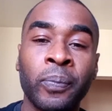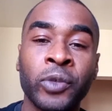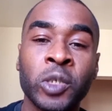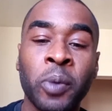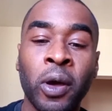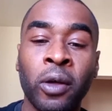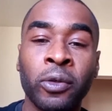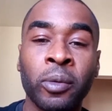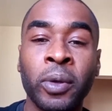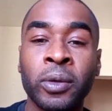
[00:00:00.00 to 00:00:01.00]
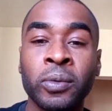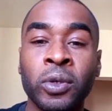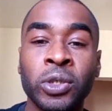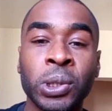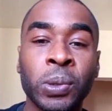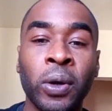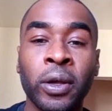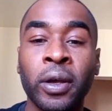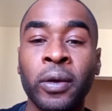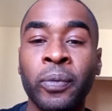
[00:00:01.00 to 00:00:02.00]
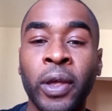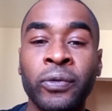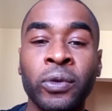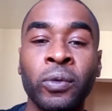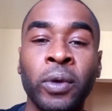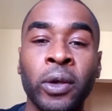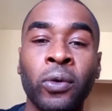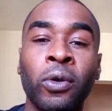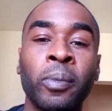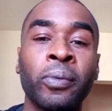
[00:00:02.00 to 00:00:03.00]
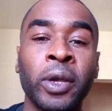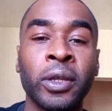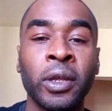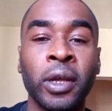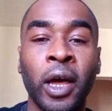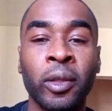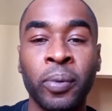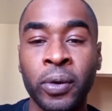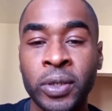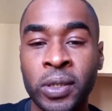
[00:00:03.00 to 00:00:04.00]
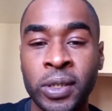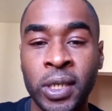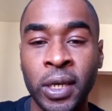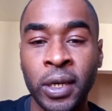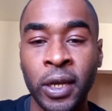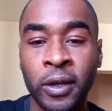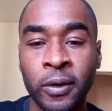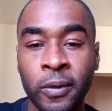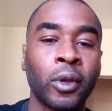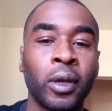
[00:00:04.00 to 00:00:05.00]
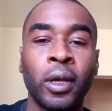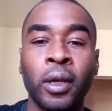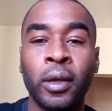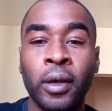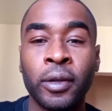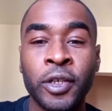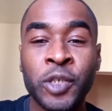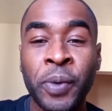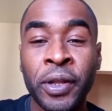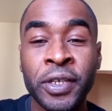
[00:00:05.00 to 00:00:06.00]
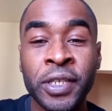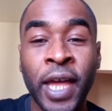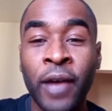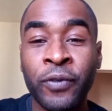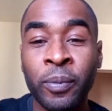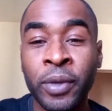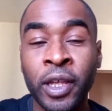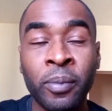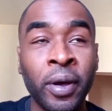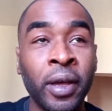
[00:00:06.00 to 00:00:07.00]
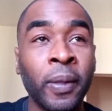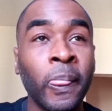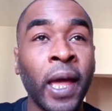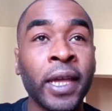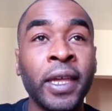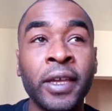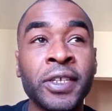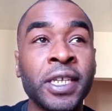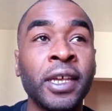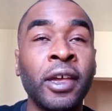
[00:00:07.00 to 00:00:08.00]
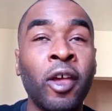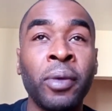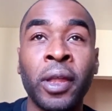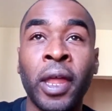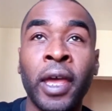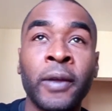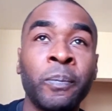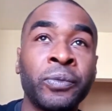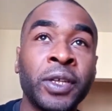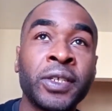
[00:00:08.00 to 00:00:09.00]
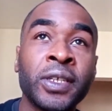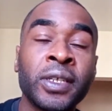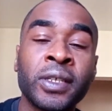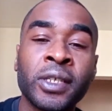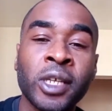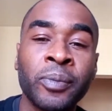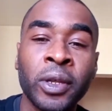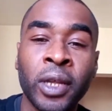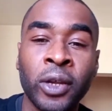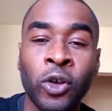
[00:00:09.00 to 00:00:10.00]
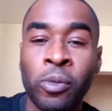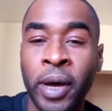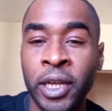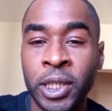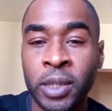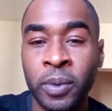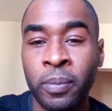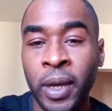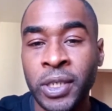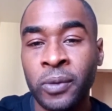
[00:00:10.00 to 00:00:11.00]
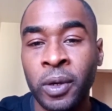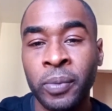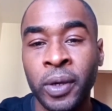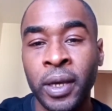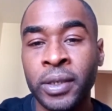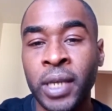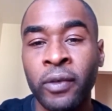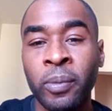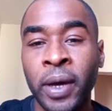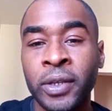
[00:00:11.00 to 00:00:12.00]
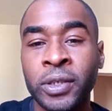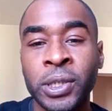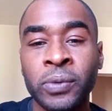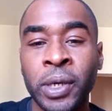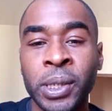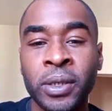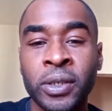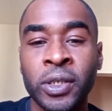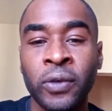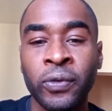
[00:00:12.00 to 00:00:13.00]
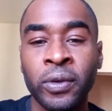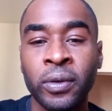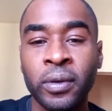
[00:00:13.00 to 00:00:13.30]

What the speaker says: spell a little bit stronger if you incorporate the other person's DNA. This spell is not for me, but I can't sit here and be like, this is something that nobody should be messing with because everybody's situation is different.